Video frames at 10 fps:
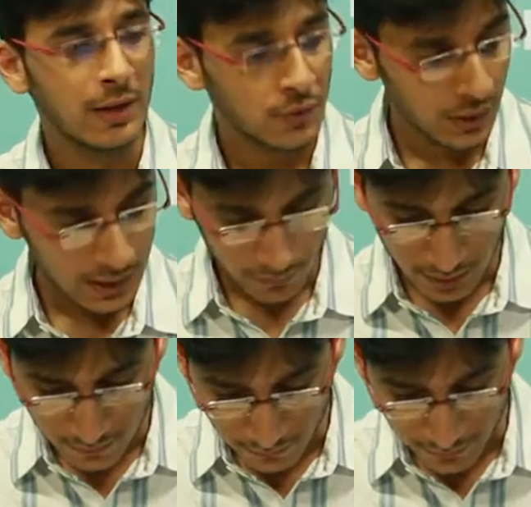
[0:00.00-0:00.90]
so it
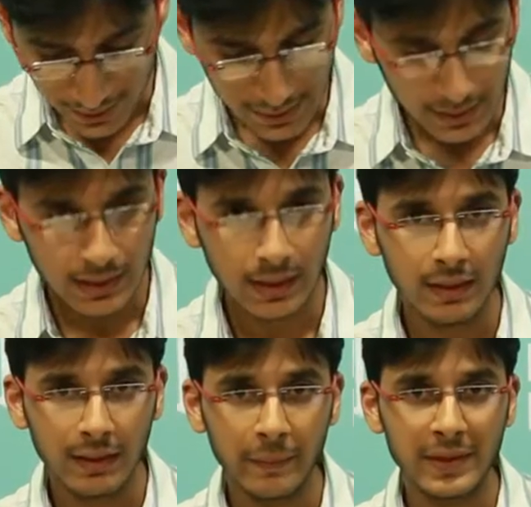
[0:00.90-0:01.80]
will wait till
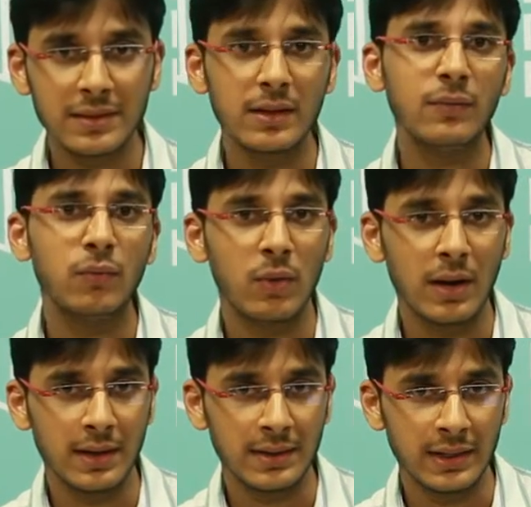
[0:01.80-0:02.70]
measuring
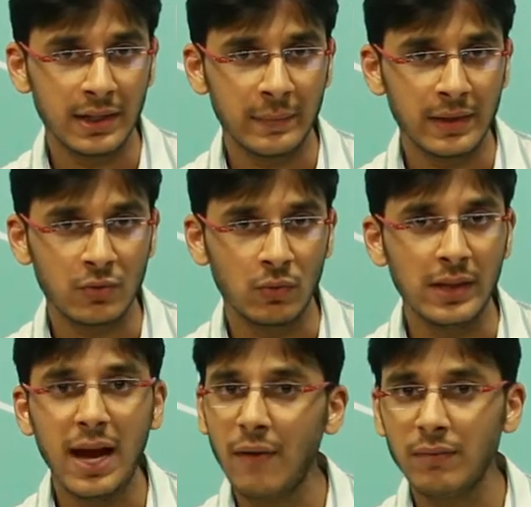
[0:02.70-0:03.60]
400 centimeters
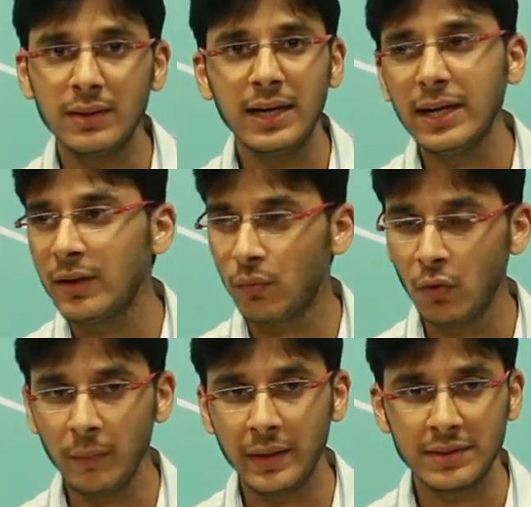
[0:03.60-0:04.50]
only after that it
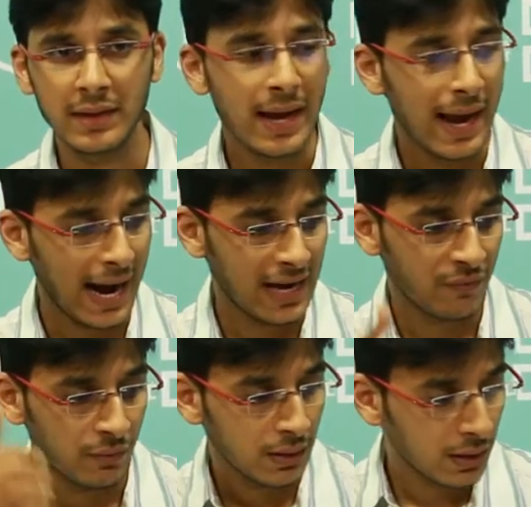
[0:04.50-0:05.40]
won't measure and it
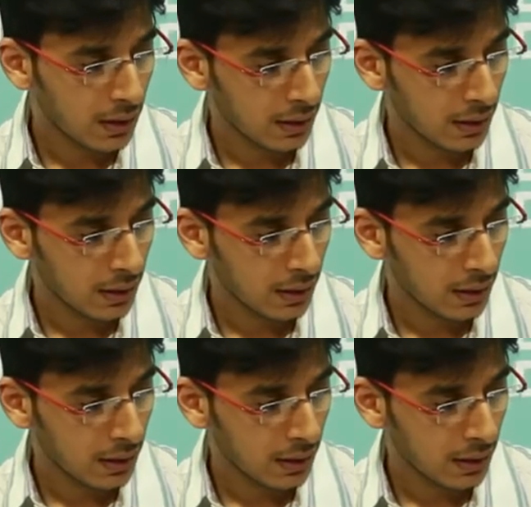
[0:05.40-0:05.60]
will